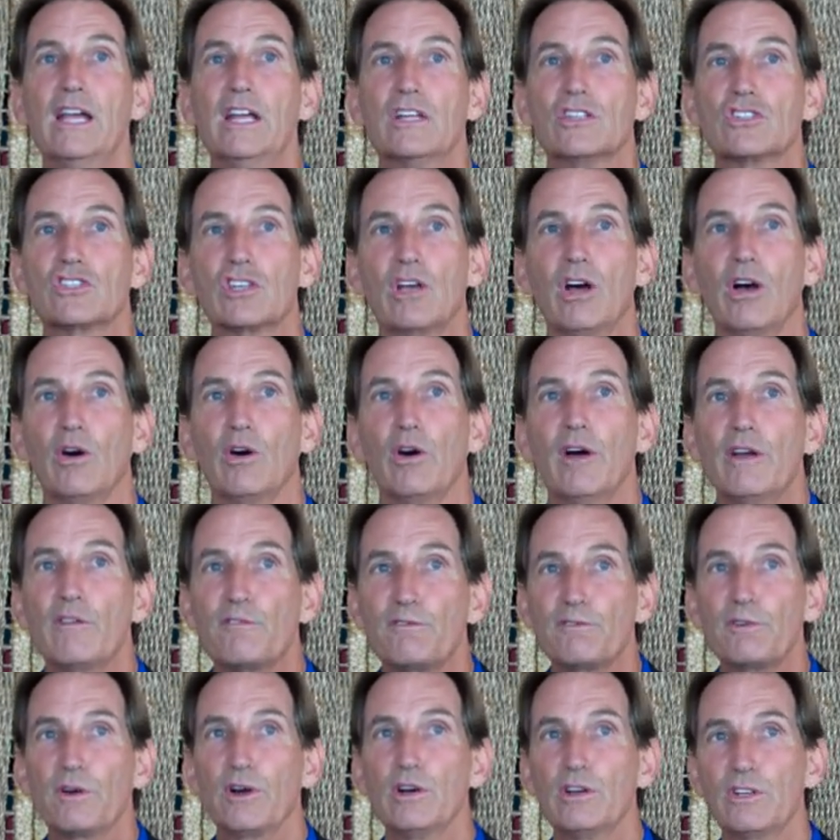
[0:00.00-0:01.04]
So,
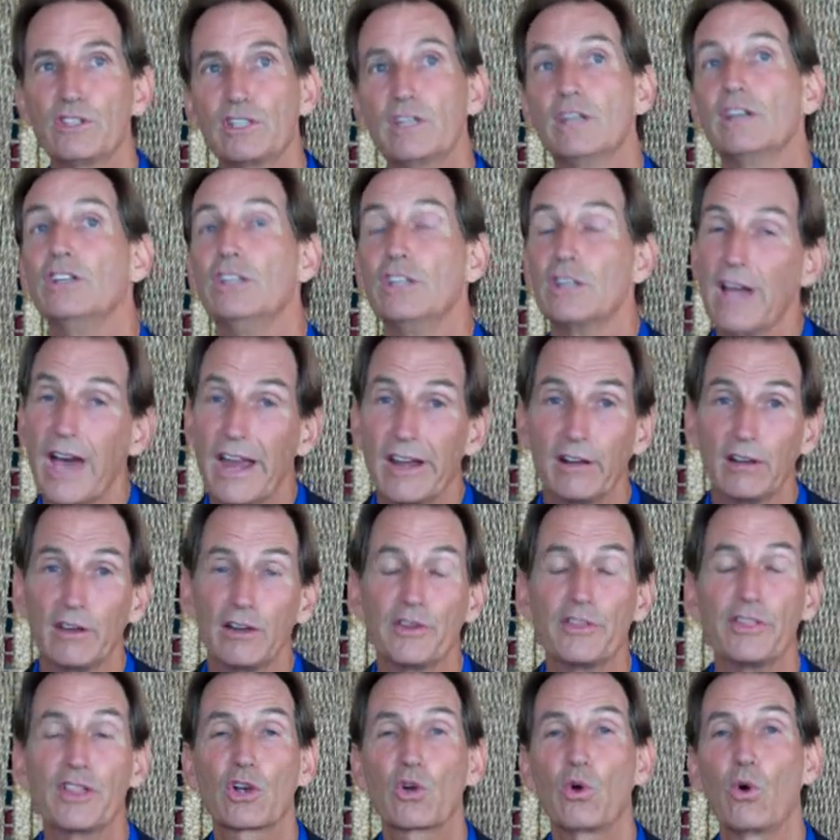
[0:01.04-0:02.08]
first, you got to
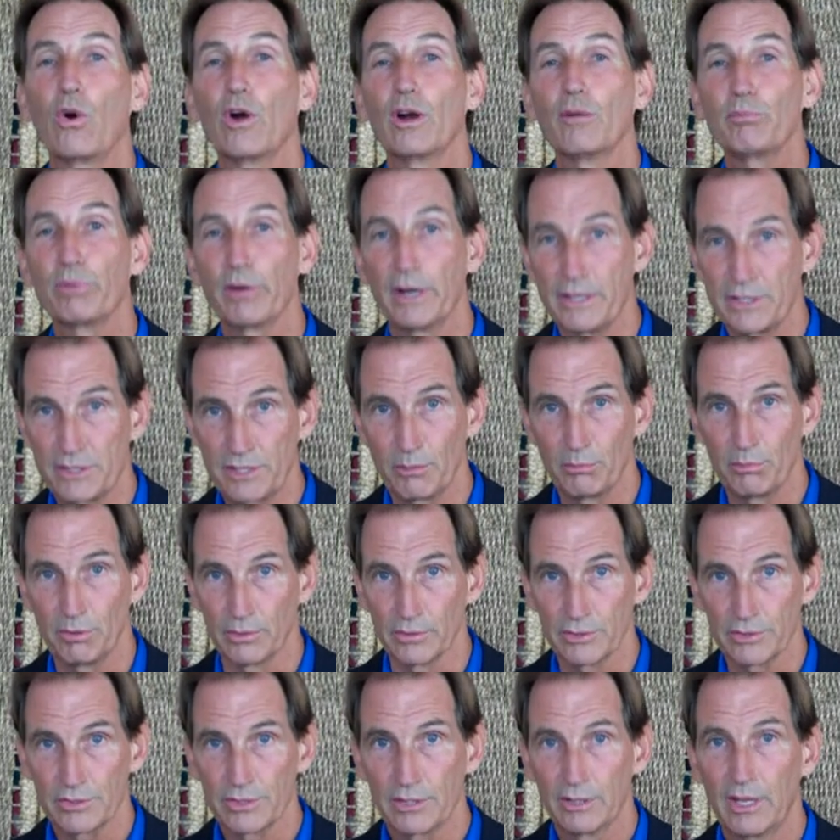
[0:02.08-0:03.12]
learn the core
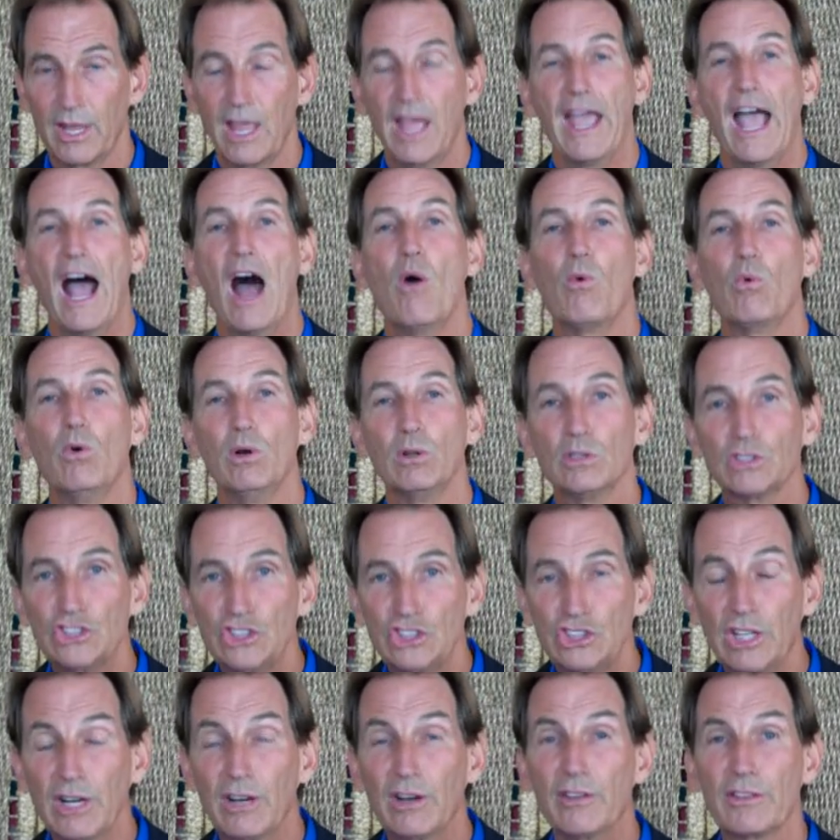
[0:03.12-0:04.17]
principles. We'll
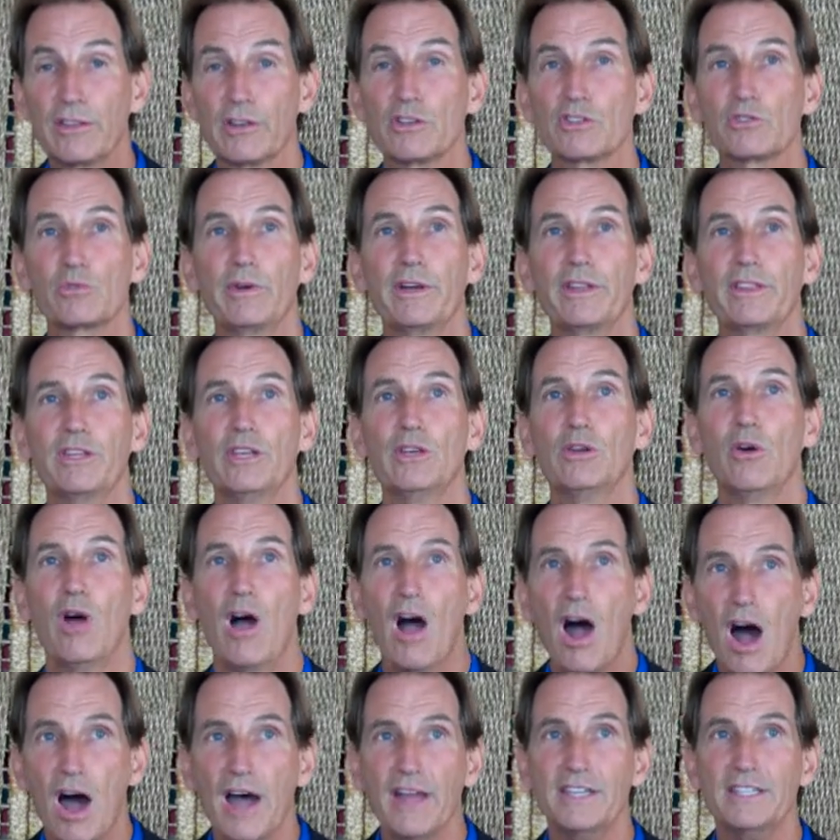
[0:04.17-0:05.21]
share those with you
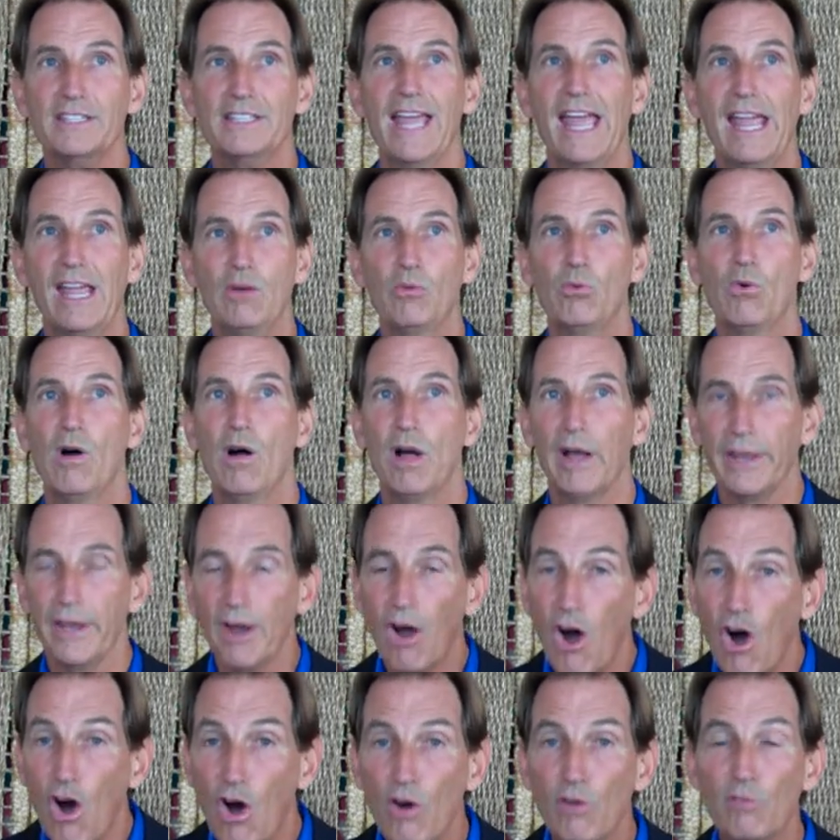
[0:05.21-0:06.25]
on day one,
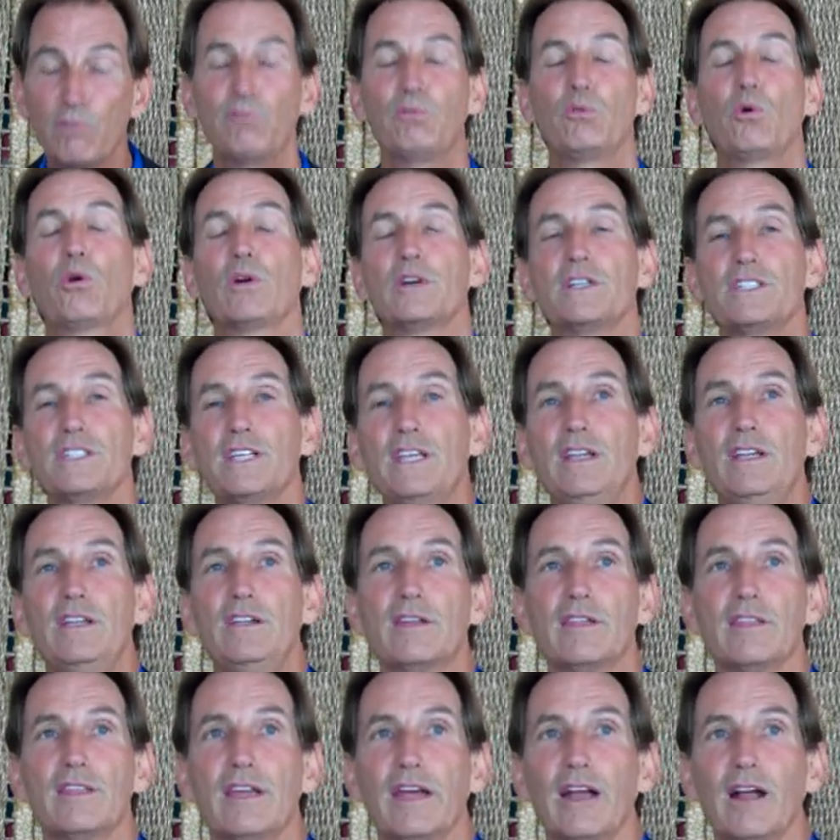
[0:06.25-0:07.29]
all 14
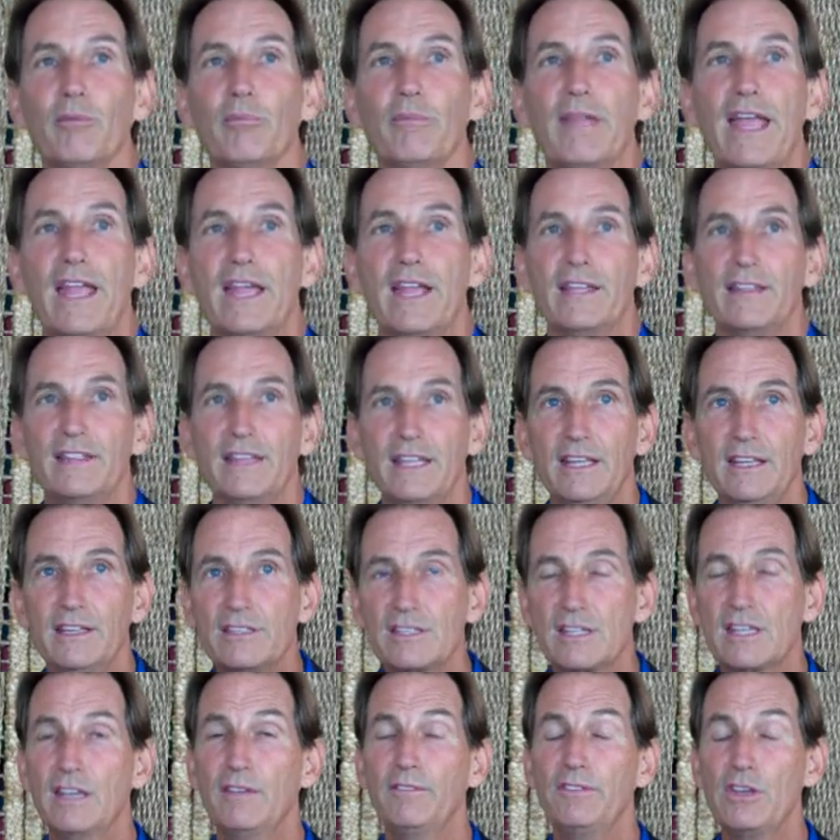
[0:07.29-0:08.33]
of them. These
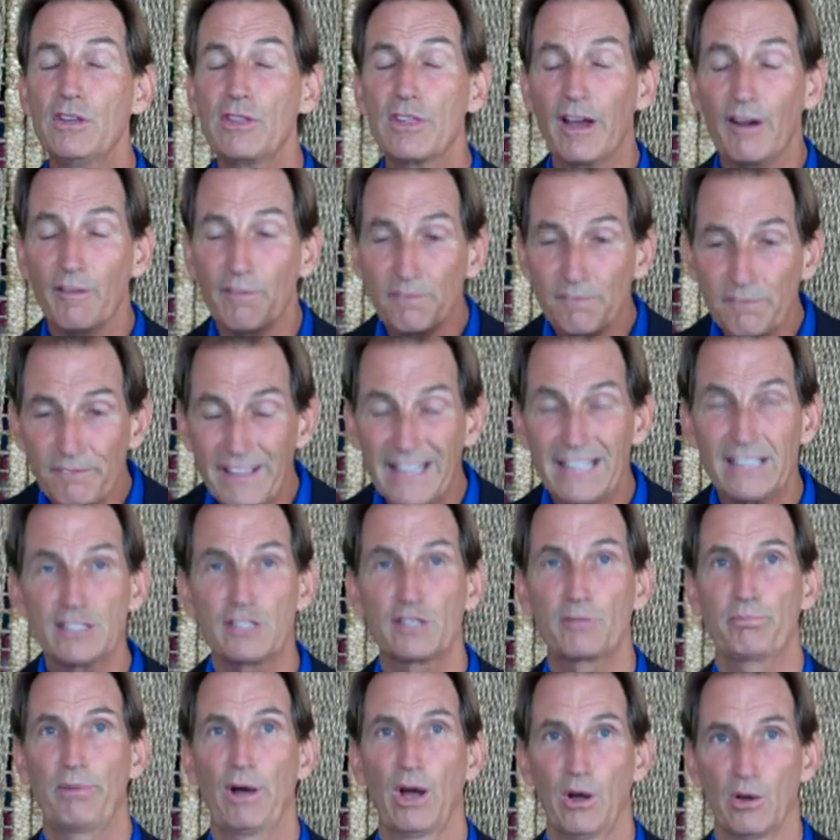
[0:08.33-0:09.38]
give you the fence
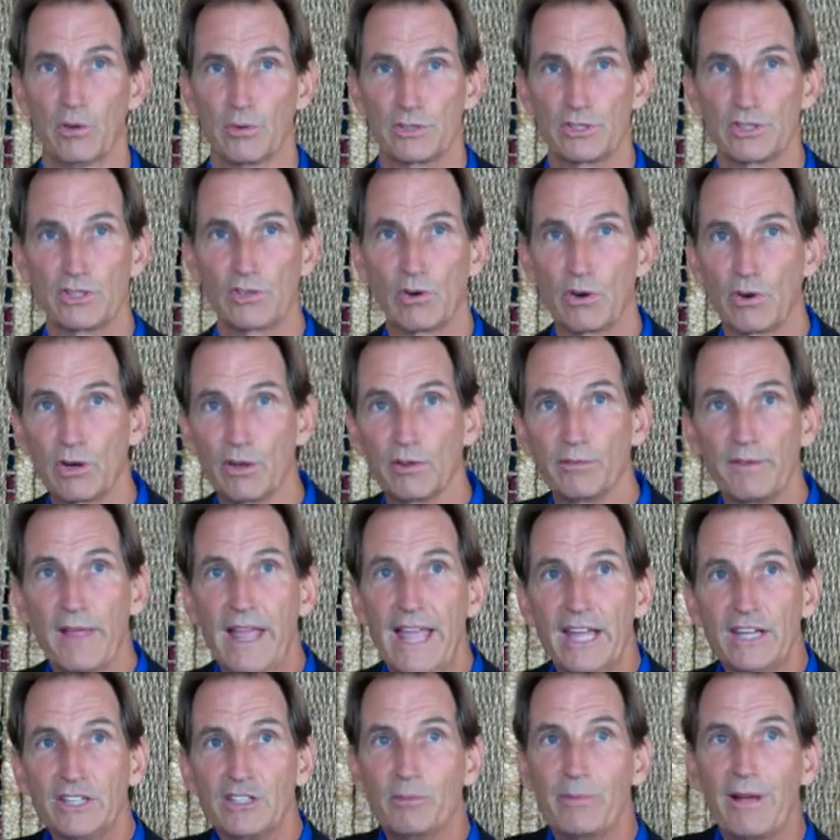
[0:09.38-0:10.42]
posts, sort of,
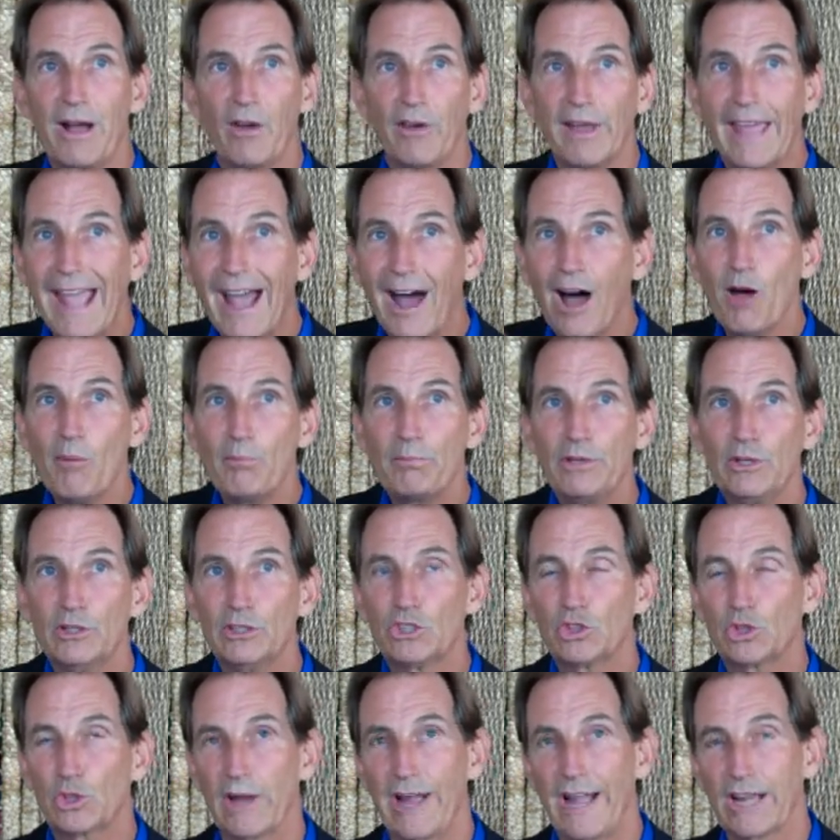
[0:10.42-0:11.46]
to be able to help you
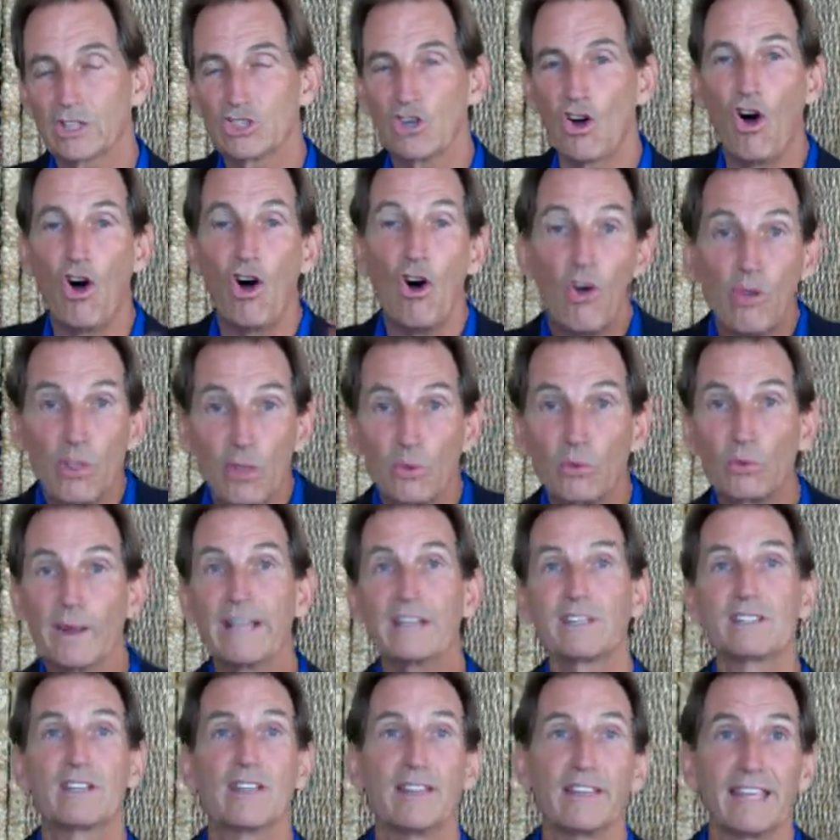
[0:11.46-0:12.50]
attract all the
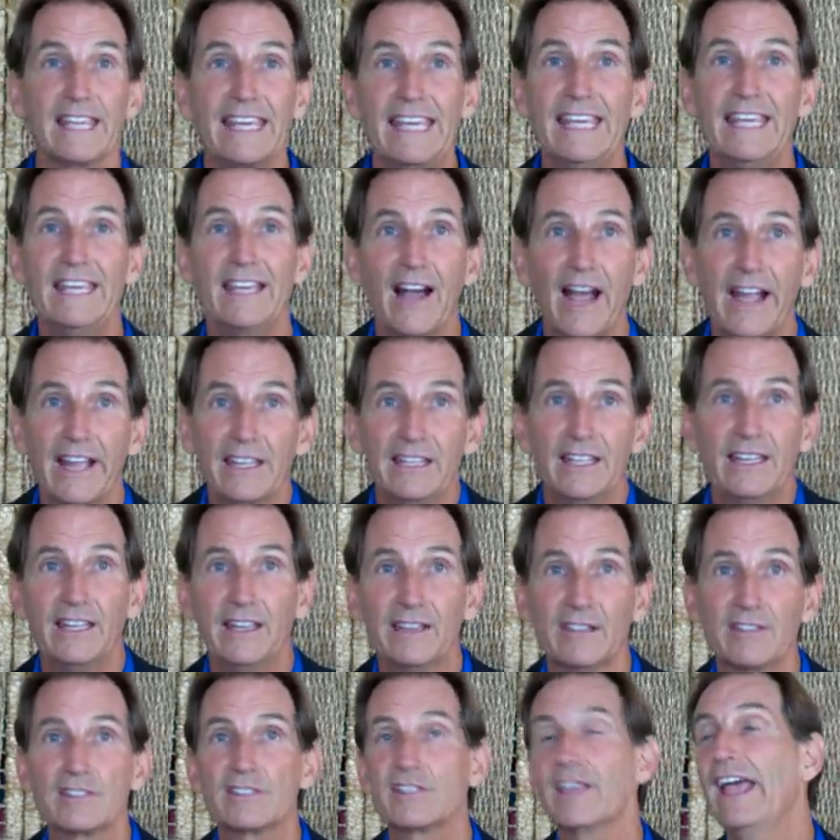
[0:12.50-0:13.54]
rest of the key
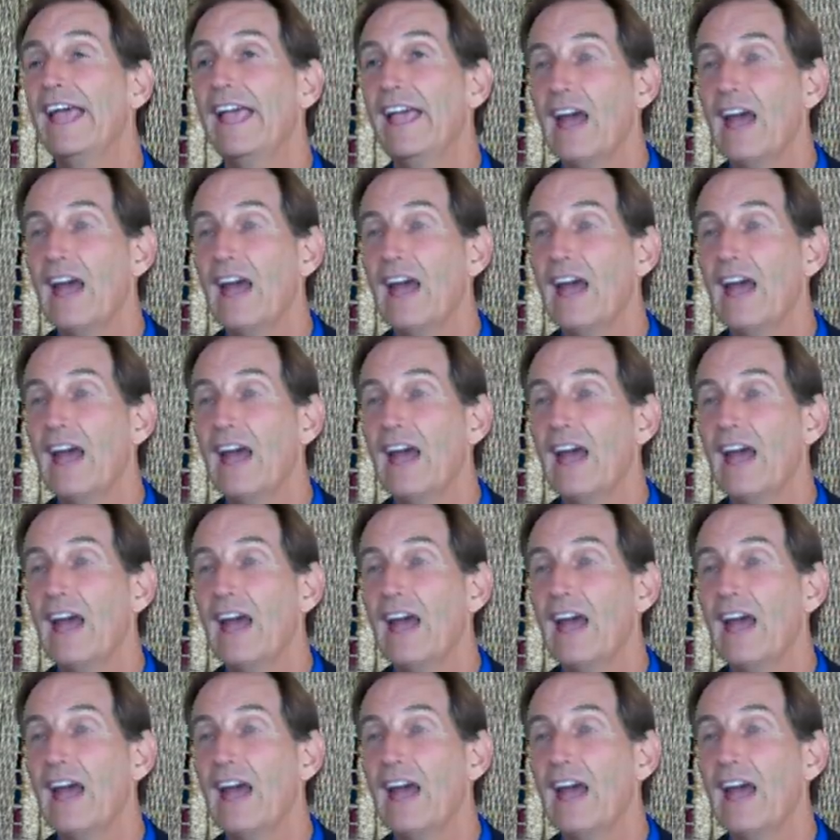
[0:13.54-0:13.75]
ideas,